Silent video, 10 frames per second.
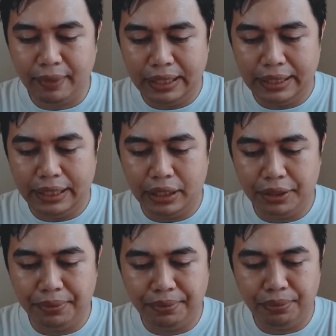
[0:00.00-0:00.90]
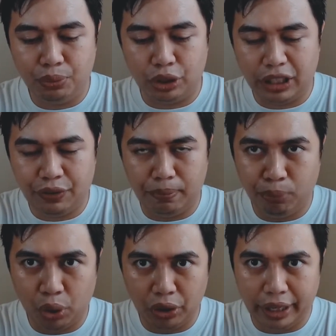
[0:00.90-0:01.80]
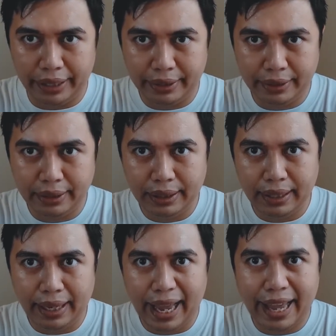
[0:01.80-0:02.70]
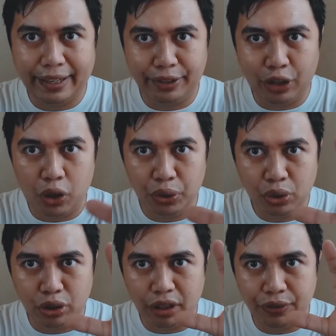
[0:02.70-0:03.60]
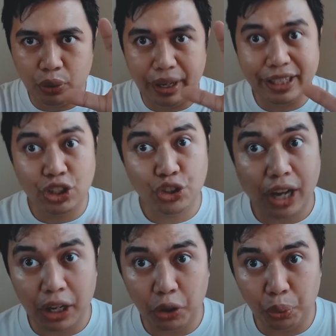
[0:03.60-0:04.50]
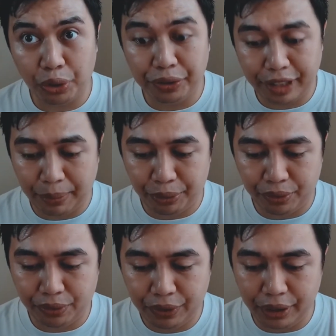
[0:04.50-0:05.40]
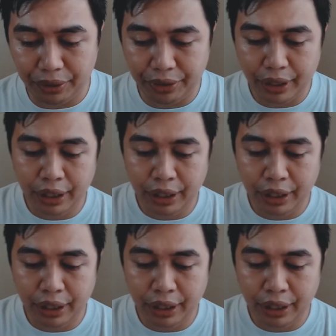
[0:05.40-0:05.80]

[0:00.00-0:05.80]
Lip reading: will give you more light, and it'll also give you a shallower depth of field.